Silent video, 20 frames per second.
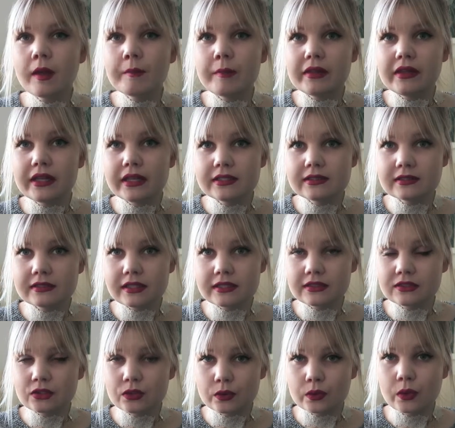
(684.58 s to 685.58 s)
But this is
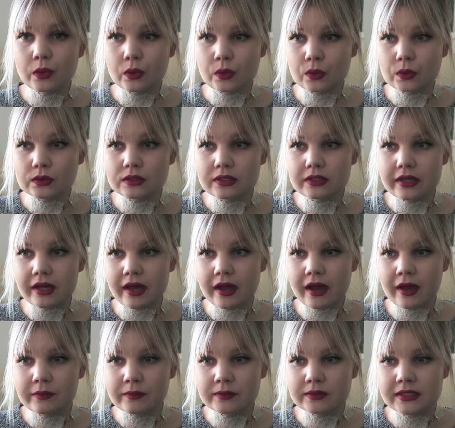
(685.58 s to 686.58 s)
so old that
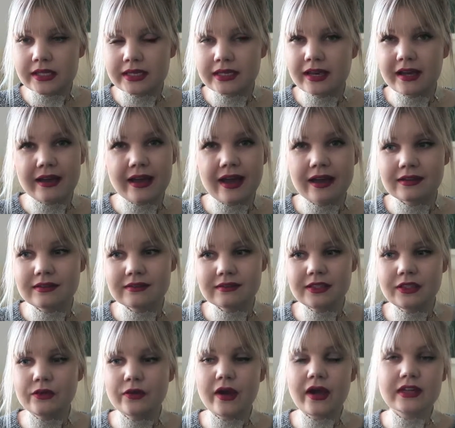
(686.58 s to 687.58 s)
I was like, I can't,
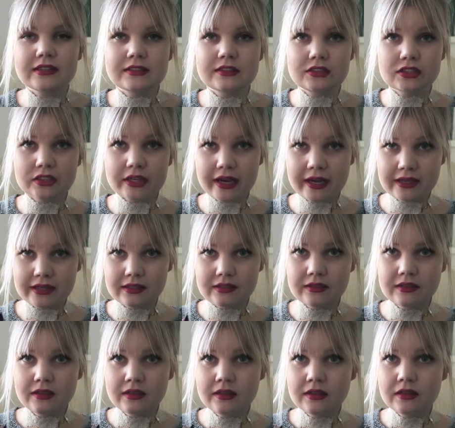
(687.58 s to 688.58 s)
you know, I had to try and
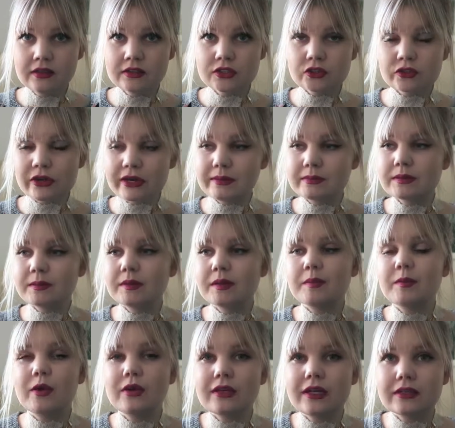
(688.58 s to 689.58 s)
scrape some of
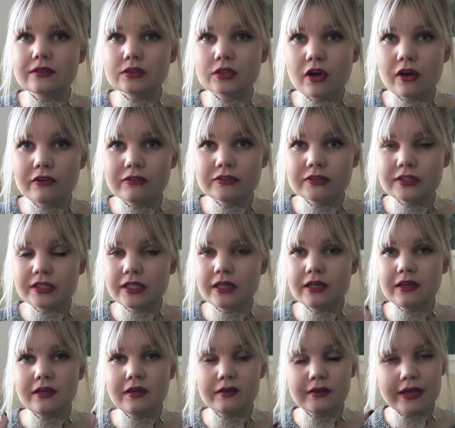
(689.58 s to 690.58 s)
the product off
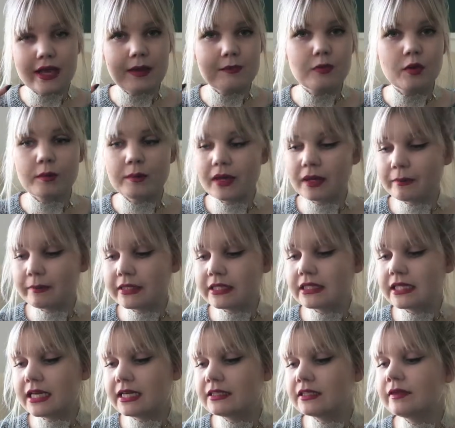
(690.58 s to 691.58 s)
to get more
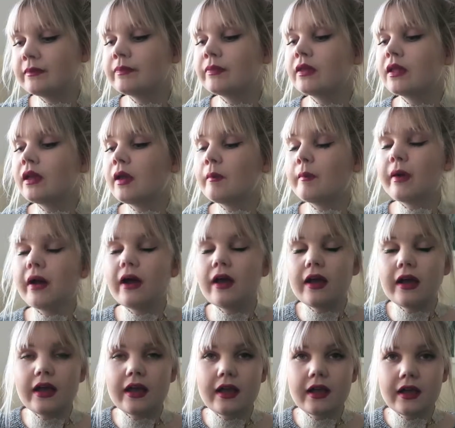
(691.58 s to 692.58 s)
pigmented. But
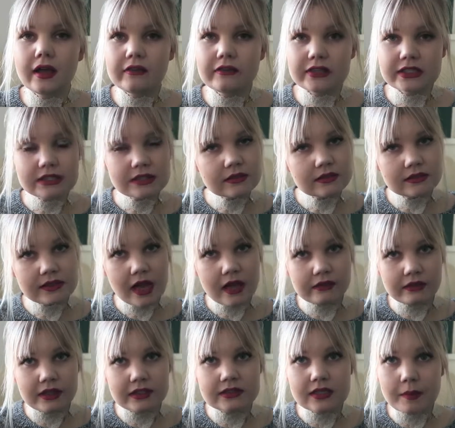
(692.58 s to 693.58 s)
if they still sell
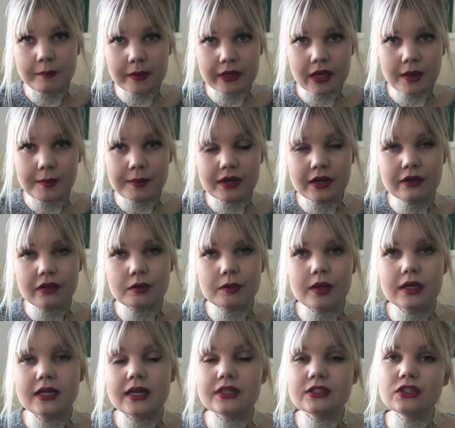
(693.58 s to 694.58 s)
this, I'll pick up another
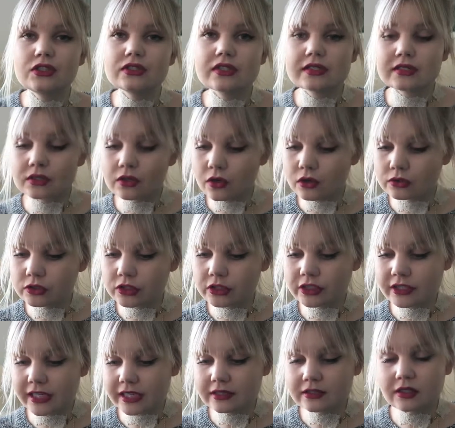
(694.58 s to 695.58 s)
one and use it as a contour
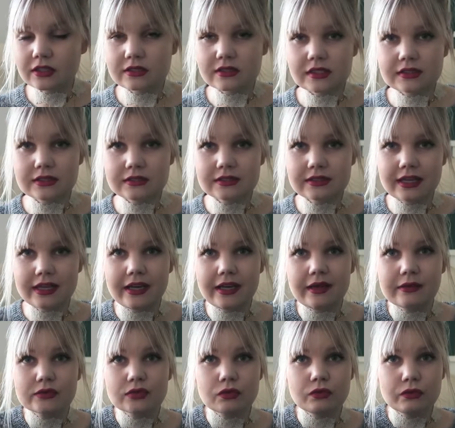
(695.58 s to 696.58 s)
shade because, as I say,
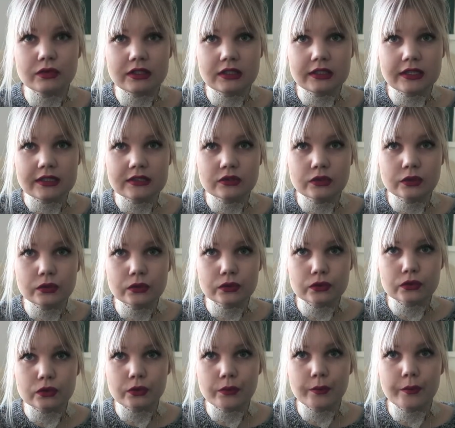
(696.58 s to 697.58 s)
it's a really nice cool
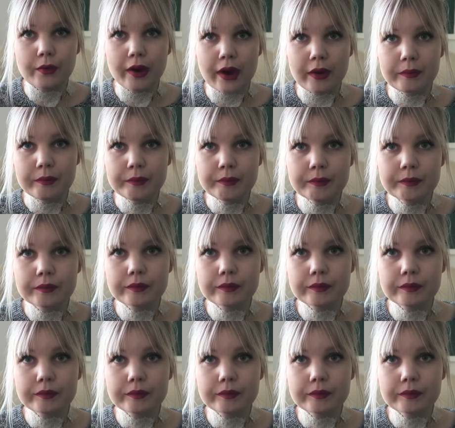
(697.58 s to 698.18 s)
tone brown.